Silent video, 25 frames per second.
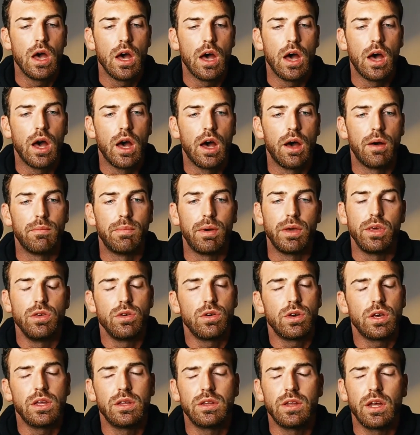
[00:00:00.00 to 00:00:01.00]
But you
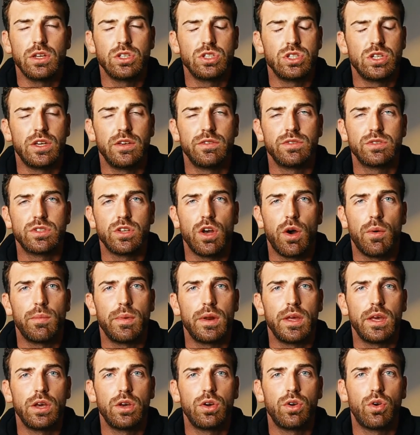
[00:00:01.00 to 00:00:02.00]
can achieve so
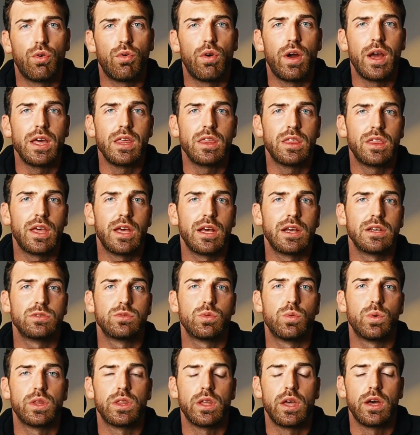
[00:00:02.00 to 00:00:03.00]
many great
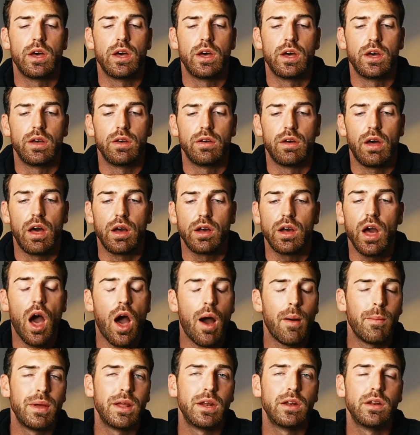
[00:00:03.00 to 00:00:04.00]
things with a
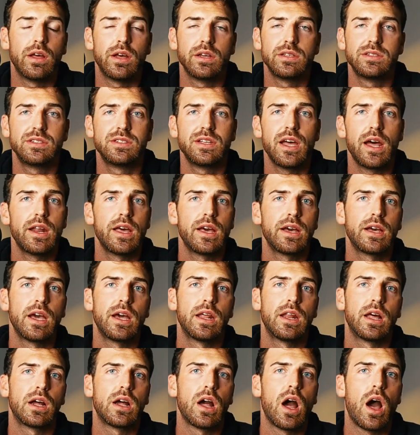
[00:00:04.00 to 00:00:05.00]
common aesthetic
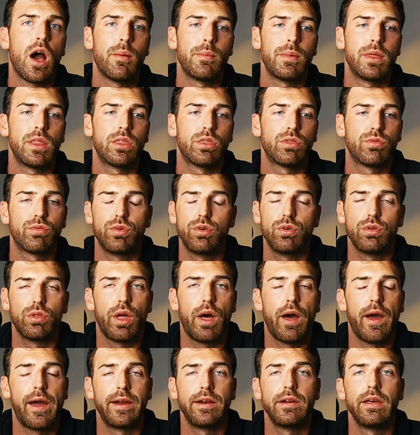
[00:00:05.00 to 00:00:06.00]
and a common through
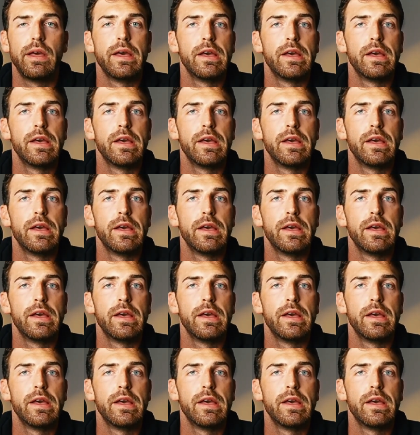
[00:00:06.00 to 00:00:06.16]
line